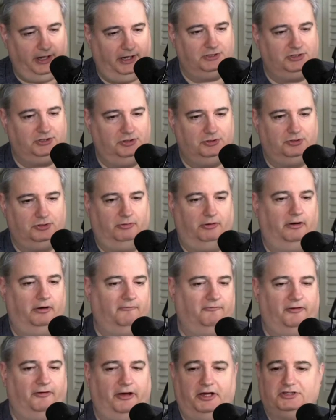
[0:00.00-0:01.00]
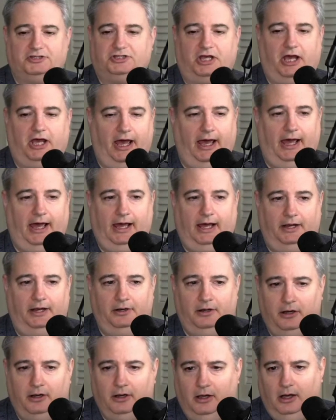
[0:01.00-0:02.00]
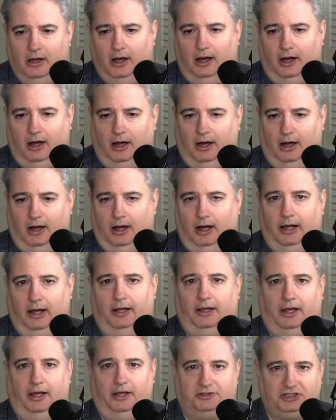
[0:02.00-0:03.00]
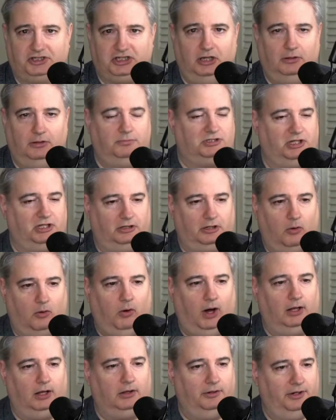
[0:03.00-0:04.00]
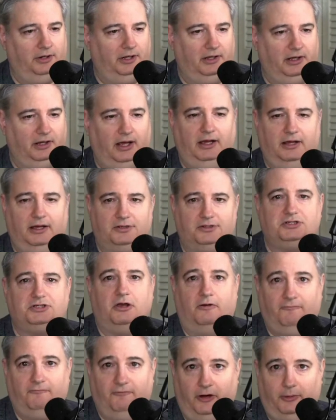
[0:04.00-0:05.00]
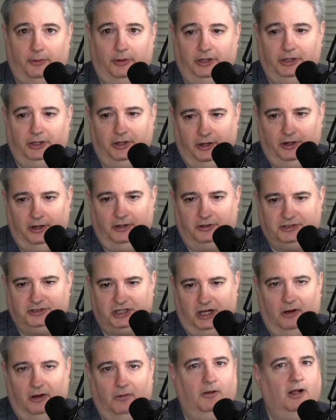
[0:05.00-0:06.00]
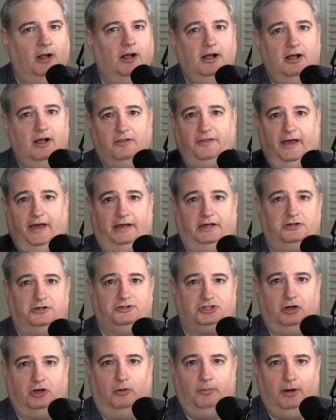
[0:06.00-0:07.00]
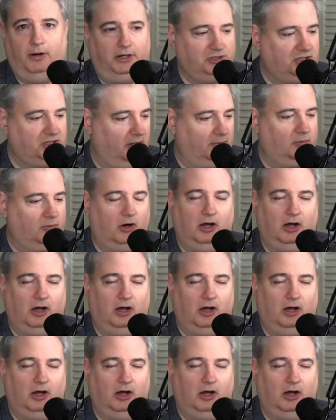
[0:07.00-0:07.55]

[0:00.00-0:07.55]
on the page. It's probably about a 30-second delay, I would imagine. I'm just going to screenshot that.